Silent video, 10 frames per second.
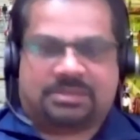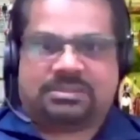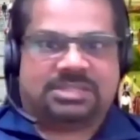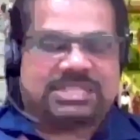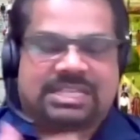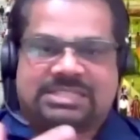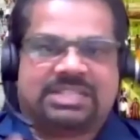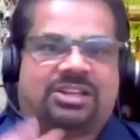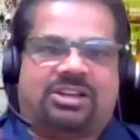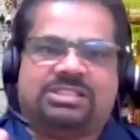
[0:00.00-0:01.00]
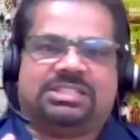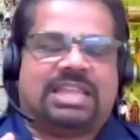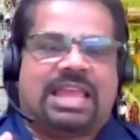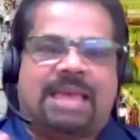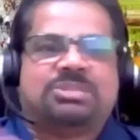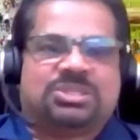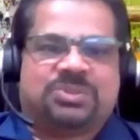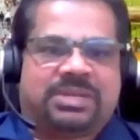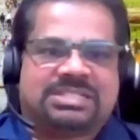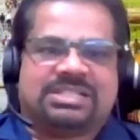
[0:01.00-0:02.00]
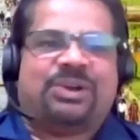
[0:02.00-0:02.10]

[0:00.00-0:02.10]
discussing toxic lab situations.